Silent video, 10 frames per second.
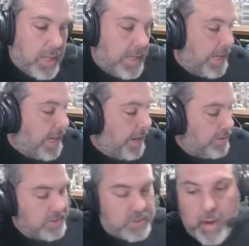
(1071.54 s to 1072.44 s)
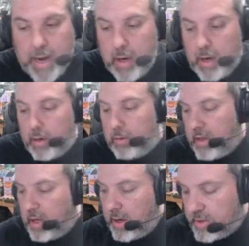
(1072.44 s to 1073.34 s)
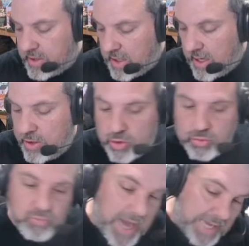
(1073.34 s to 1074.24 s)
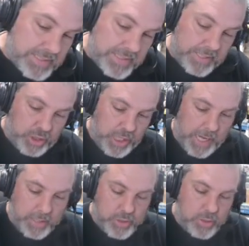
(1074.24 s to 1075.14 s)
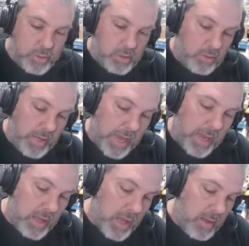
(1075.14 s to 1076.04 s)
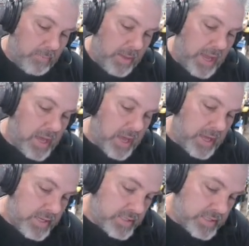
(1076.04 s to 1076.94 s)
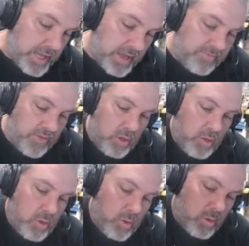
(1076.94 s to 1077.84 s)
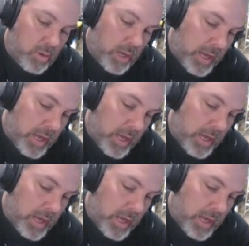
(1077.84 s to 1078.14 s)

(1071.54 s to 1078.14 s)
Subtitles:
here's where there's a drastic change, okay? Because if you,